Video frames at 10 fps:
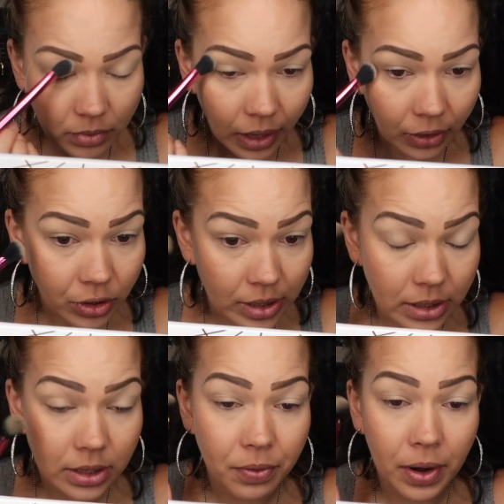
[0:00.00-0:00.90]
actually
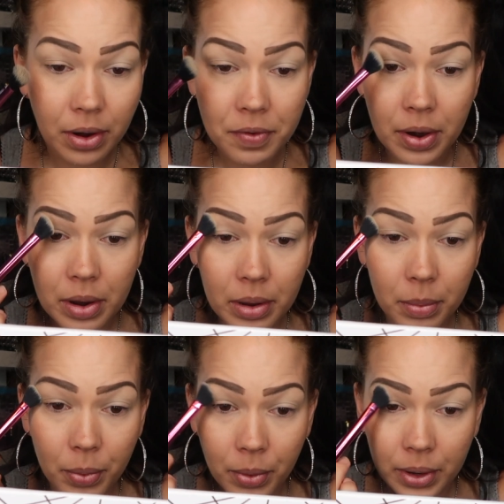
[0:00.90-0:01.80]
this is a
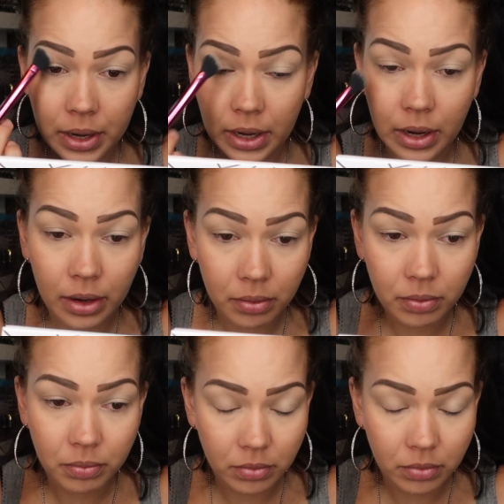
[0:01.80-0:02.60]
very pretty,